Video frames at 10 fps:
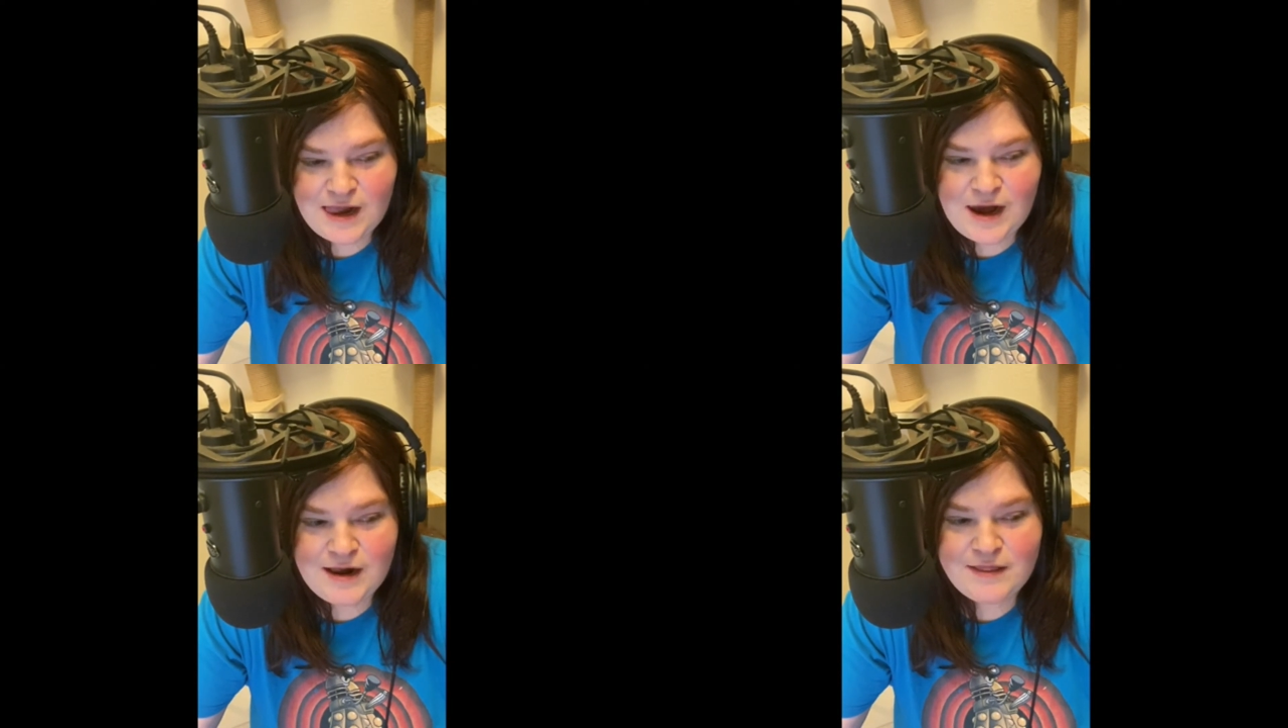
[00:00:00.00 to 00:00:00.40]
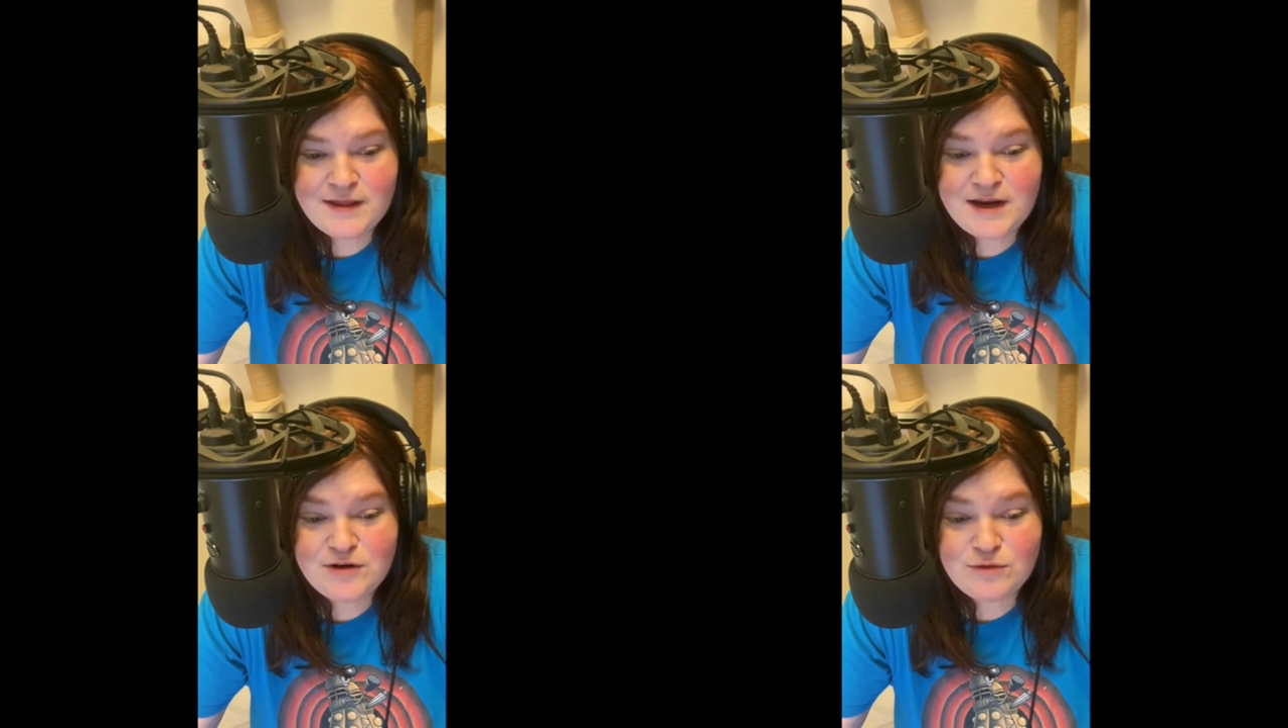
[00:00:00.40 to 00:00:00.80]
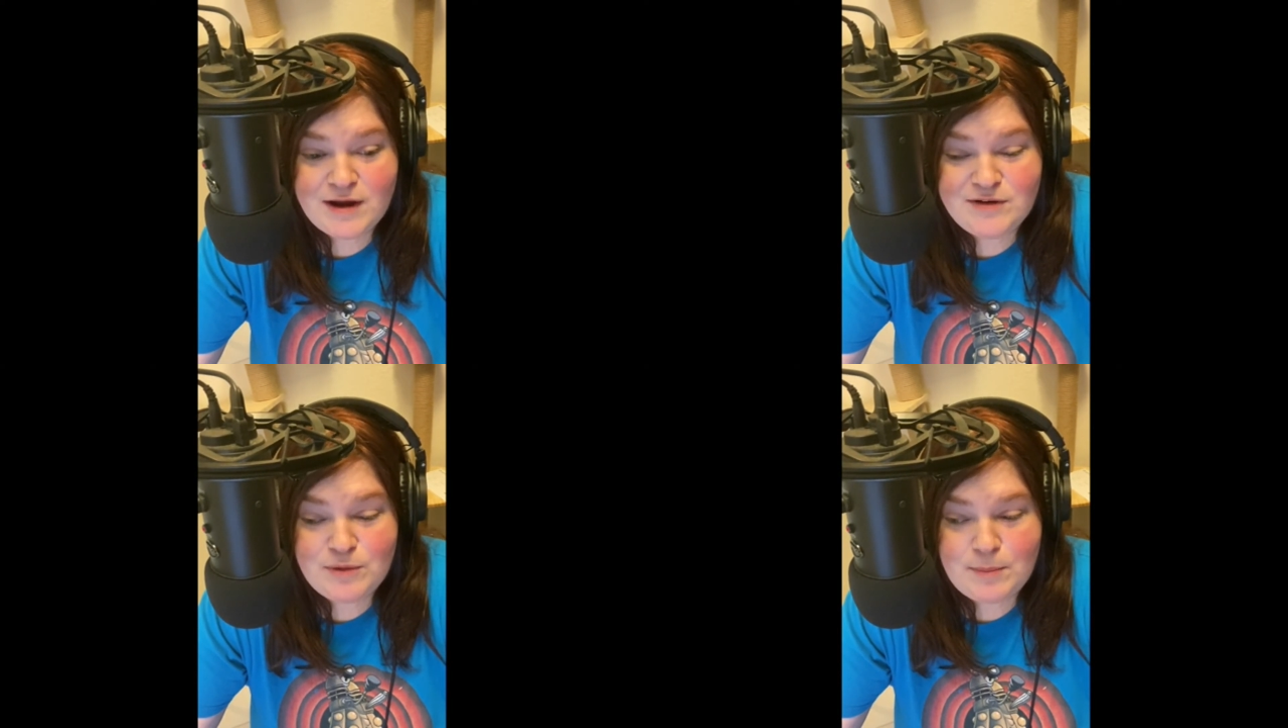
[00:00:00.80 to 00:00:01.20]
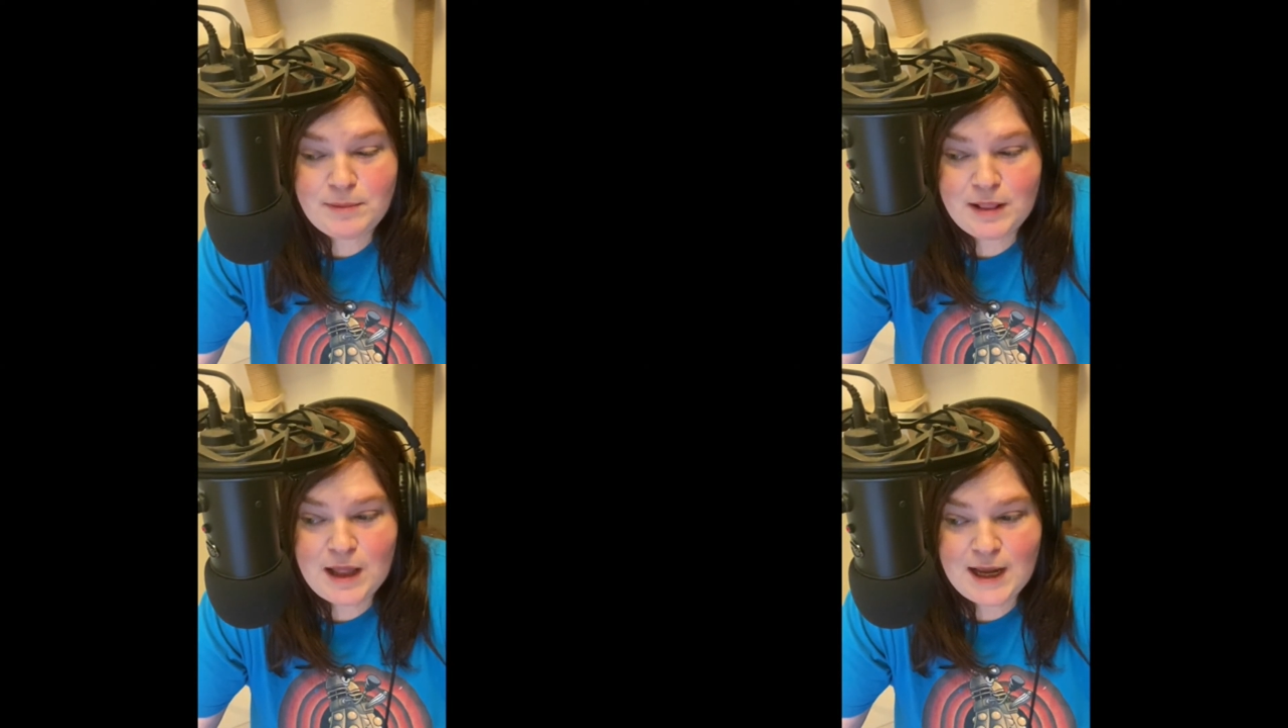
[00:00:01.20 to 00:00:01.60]
that he tried to
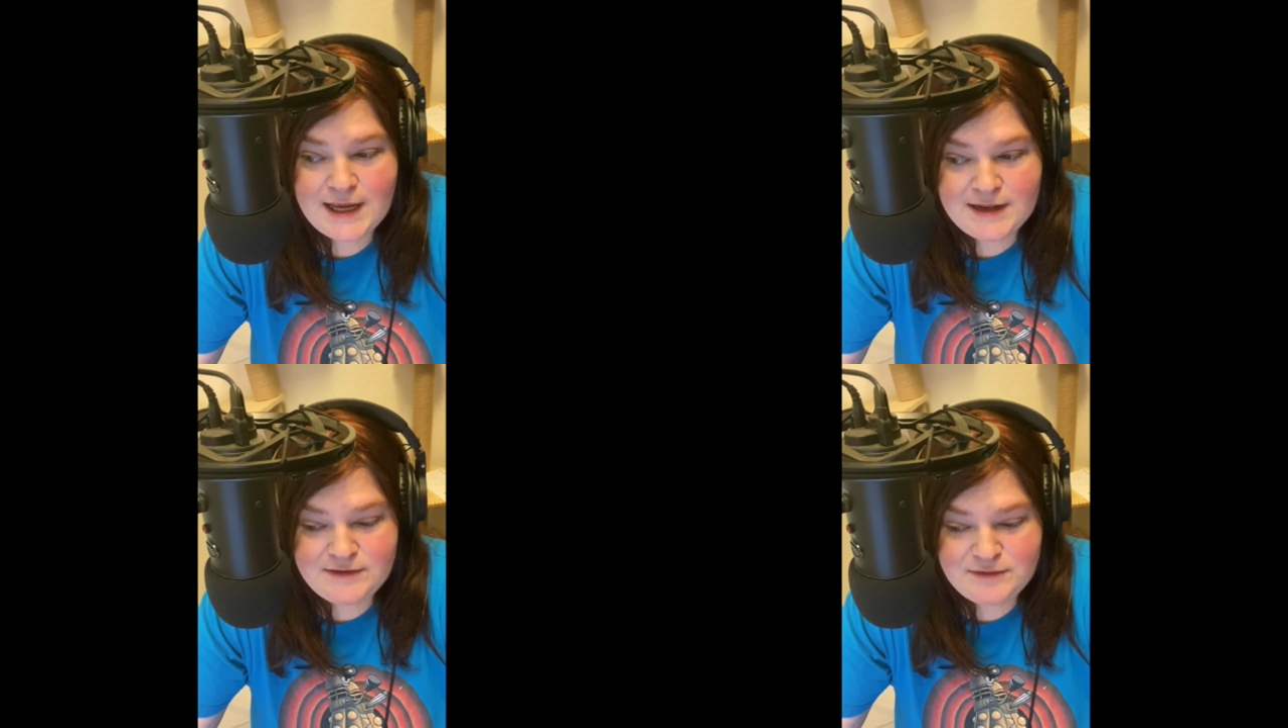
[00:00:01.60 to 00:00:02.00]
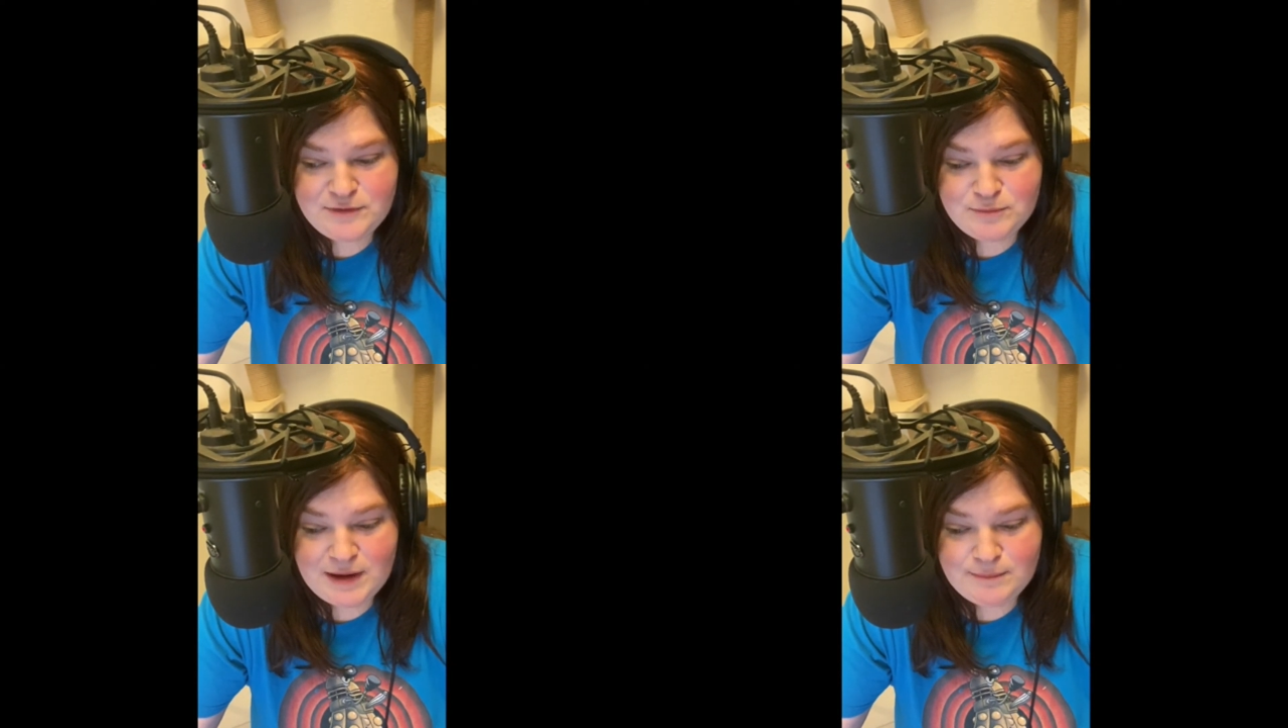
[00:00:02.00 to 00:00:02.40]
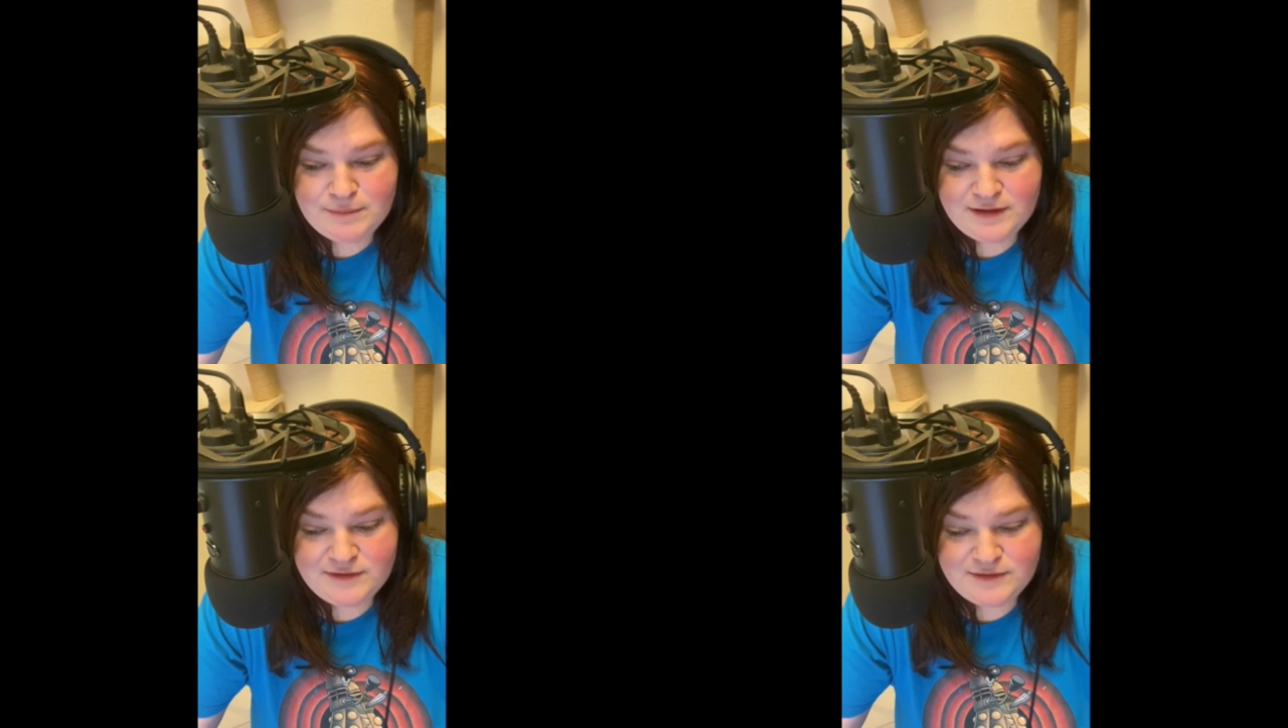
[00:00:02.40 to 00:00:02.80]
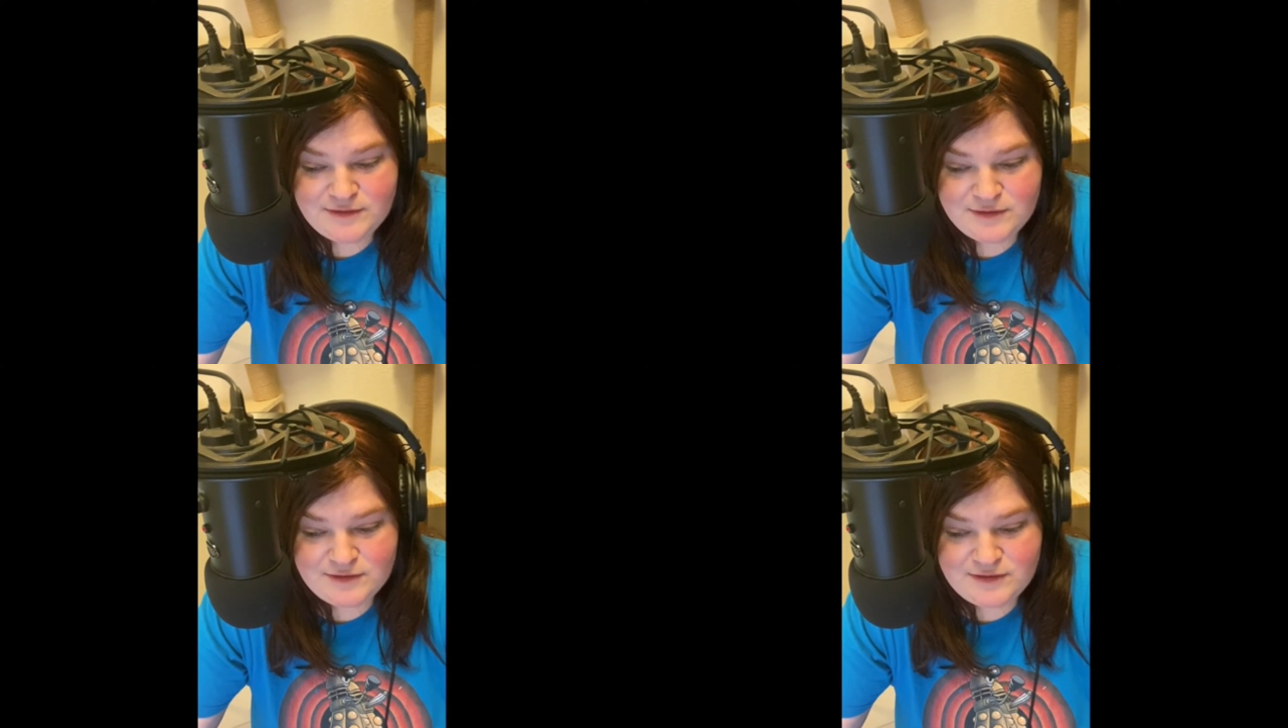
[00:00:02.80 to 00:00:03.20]
apply it to my blisters
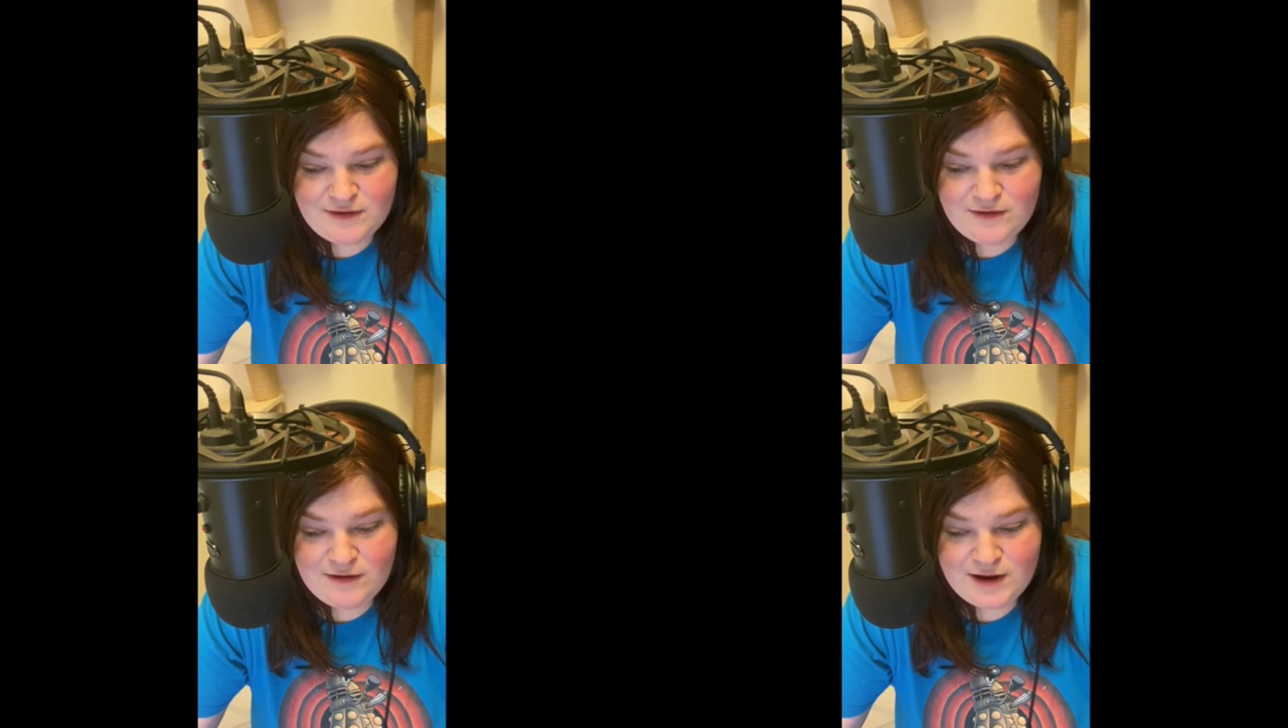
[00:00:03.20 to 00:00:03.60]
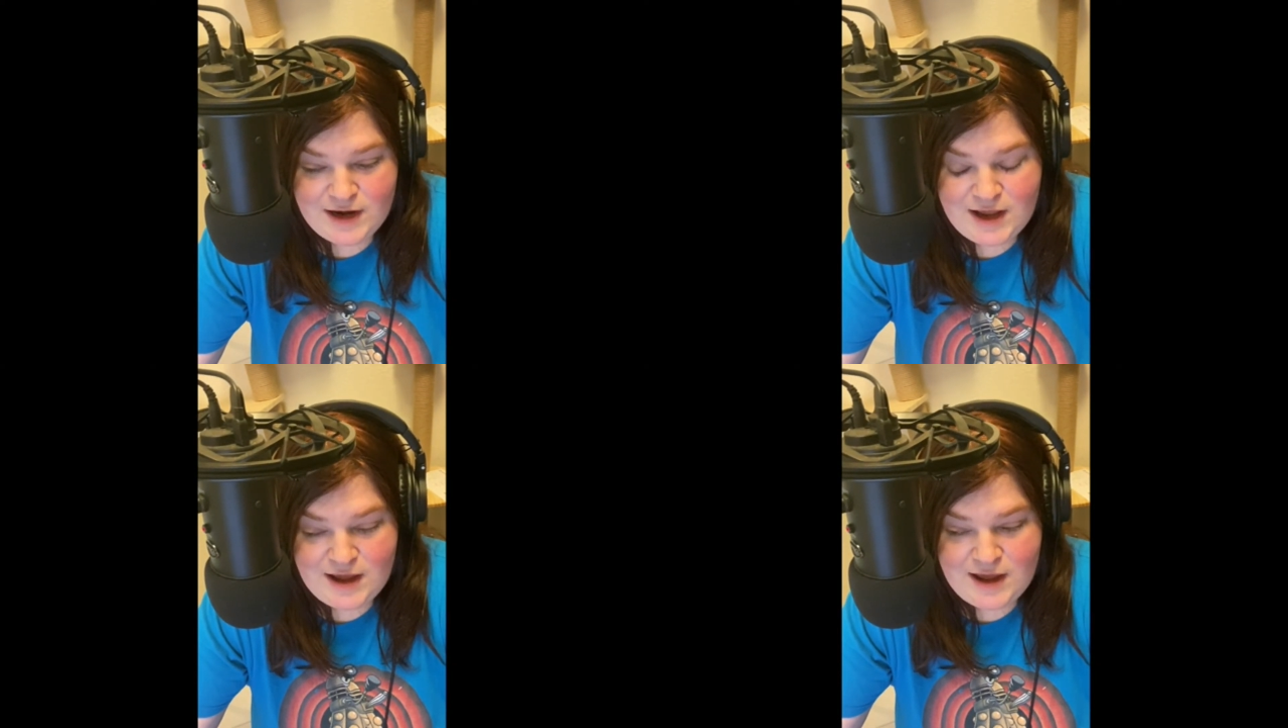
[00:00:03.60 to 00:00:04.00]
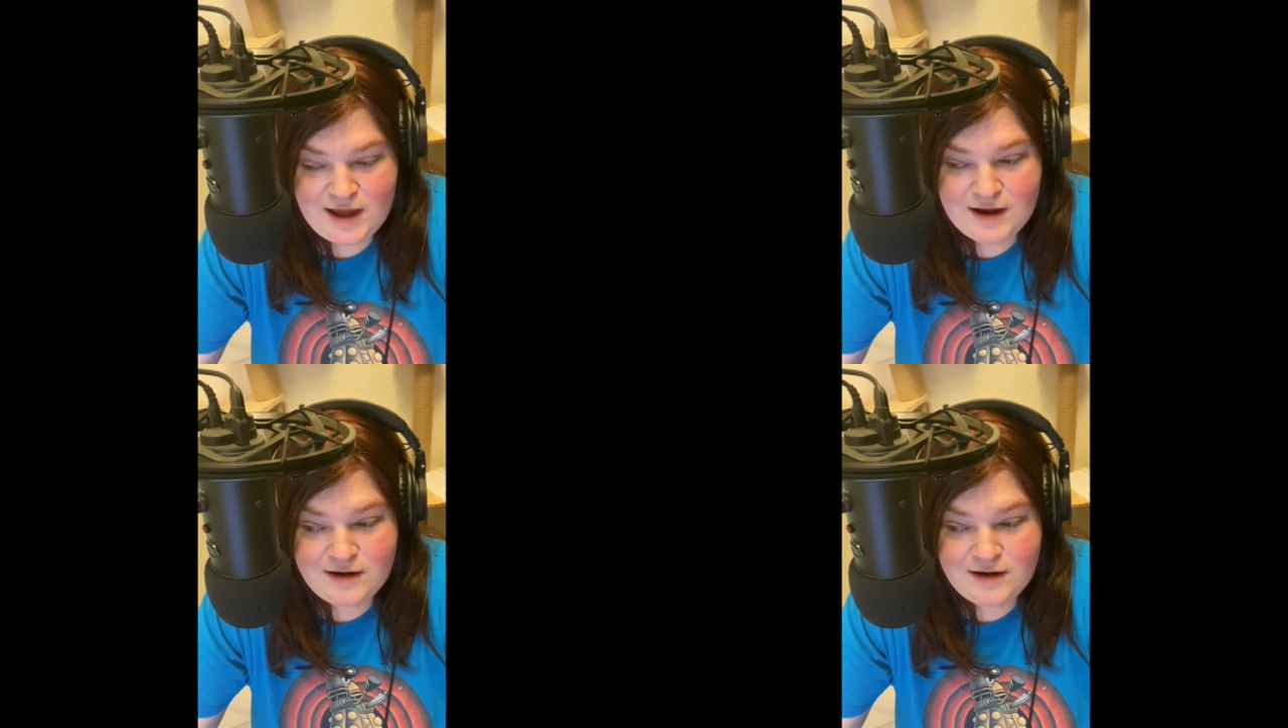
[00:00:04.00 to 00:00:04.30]
on, and